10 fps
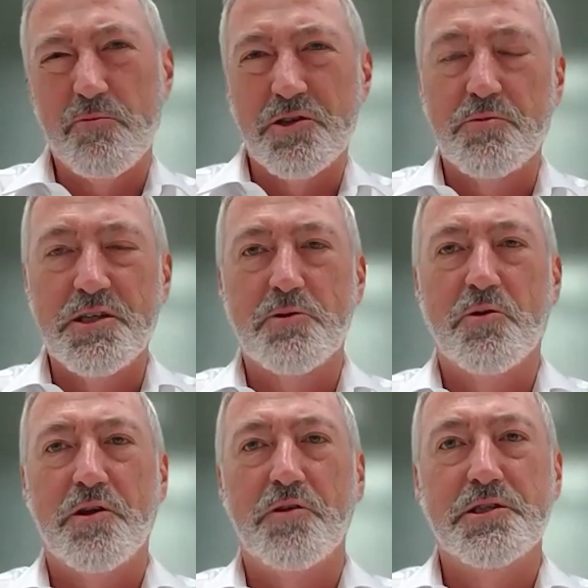which we
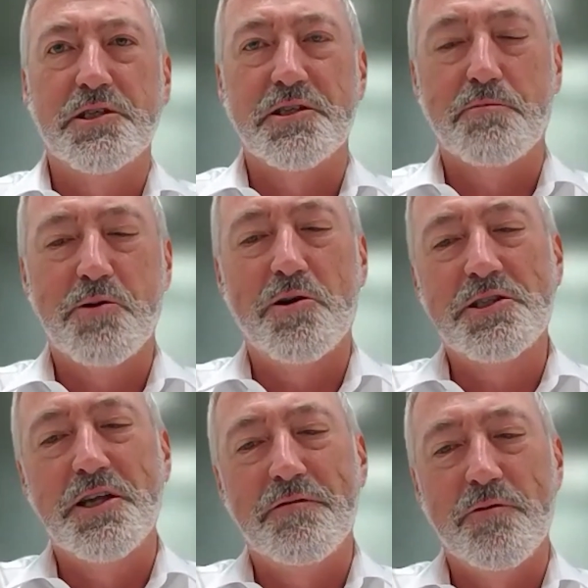sort of use as a
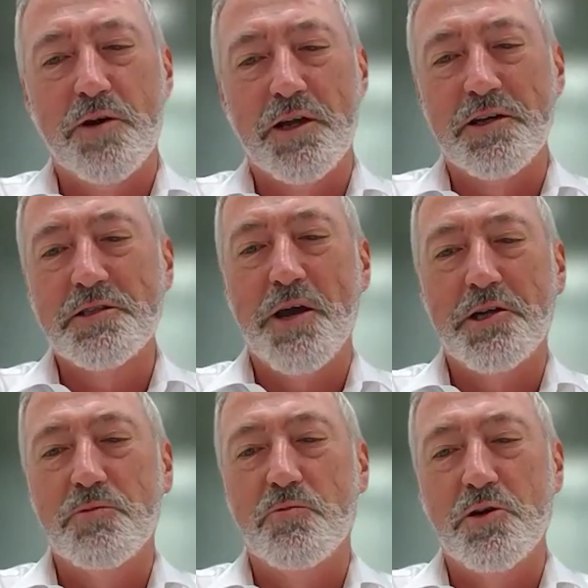proxy for what an
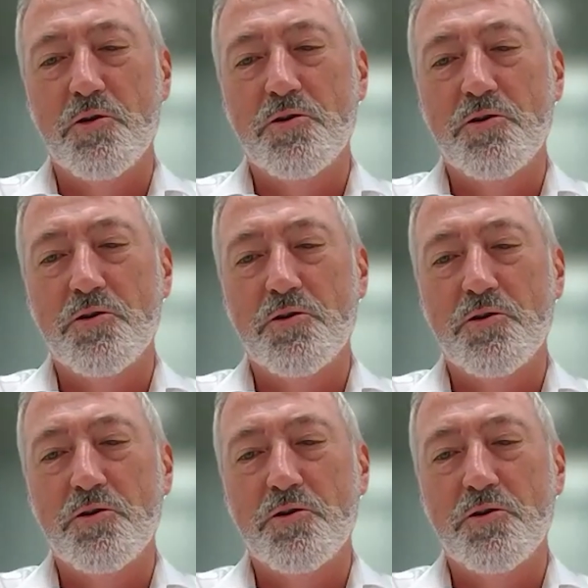expansion would look like.